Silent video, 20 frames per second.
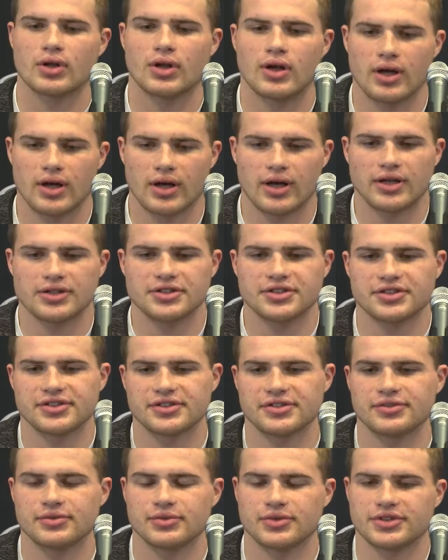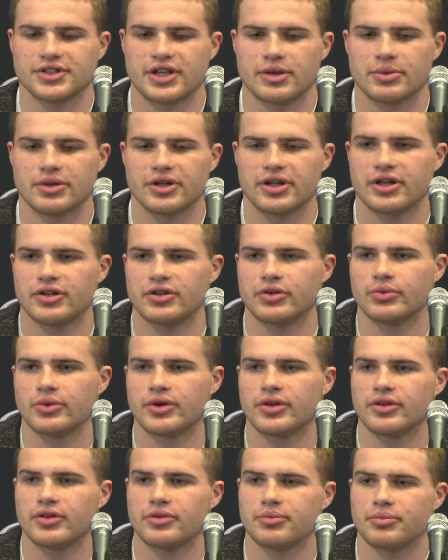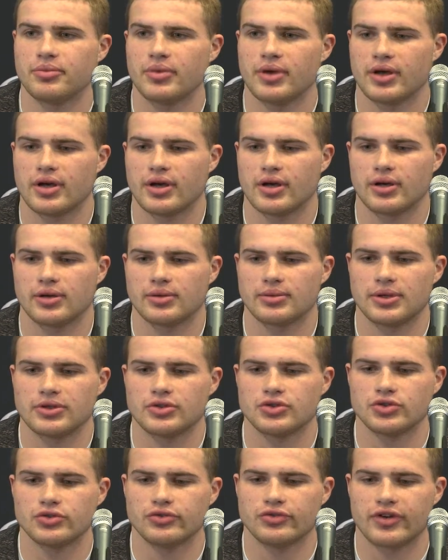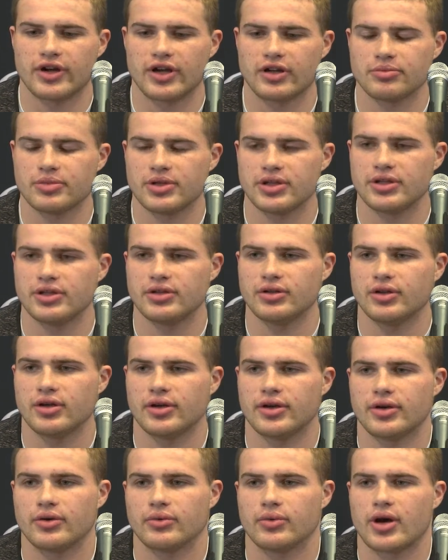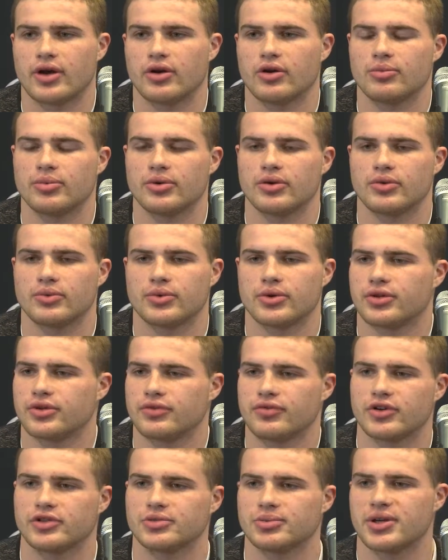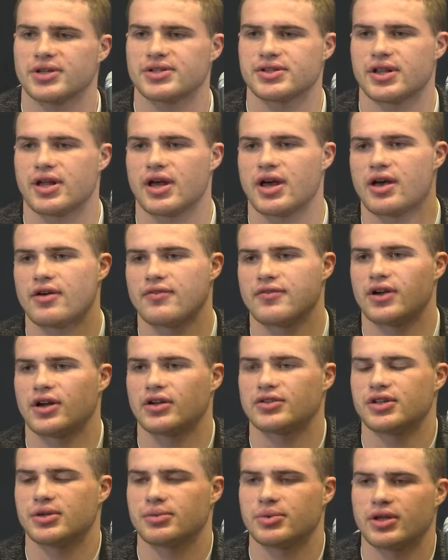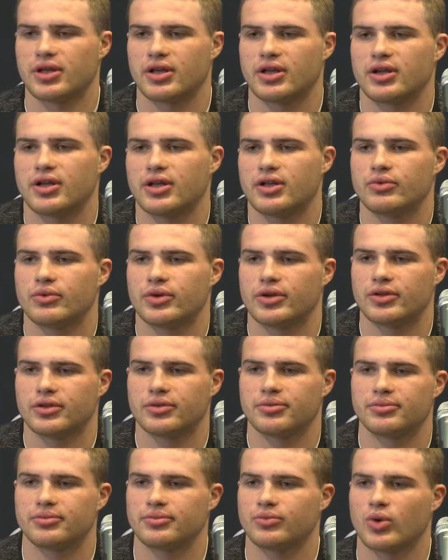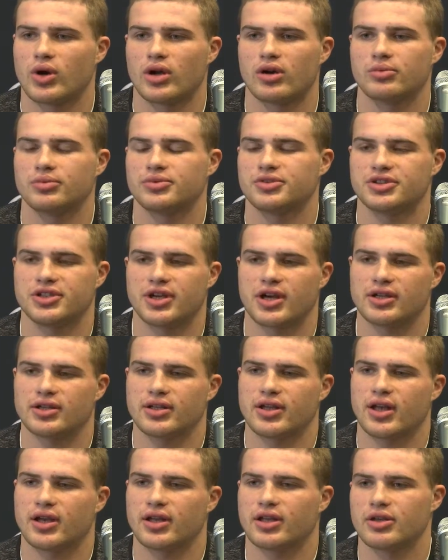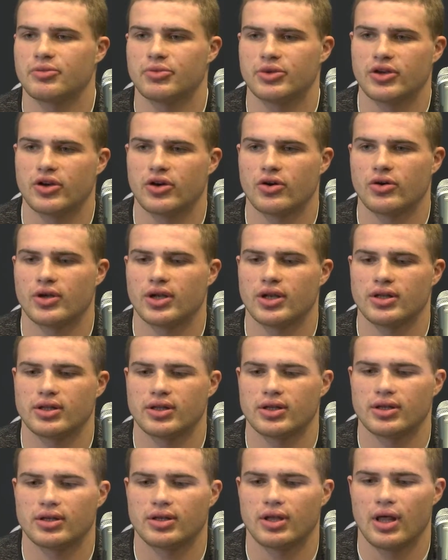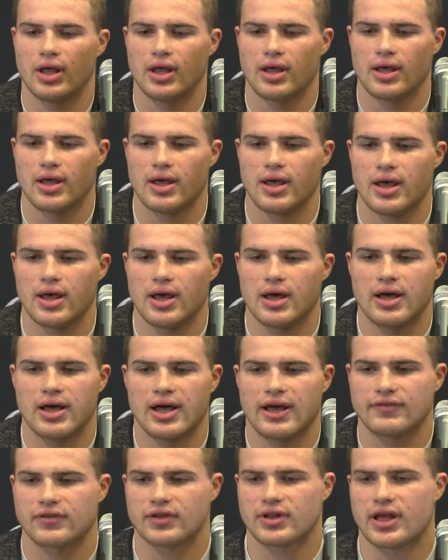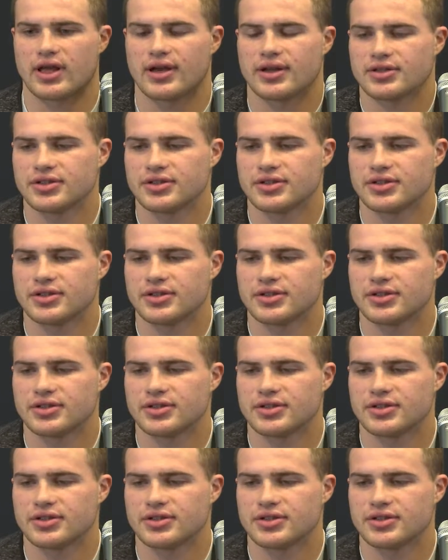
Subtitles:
I just was able to get in the rhythm. Drew found me wide open on one of the first plays of the half, and I was able to get an in rhythm, wide open shot to kind of get me going. And then after that, I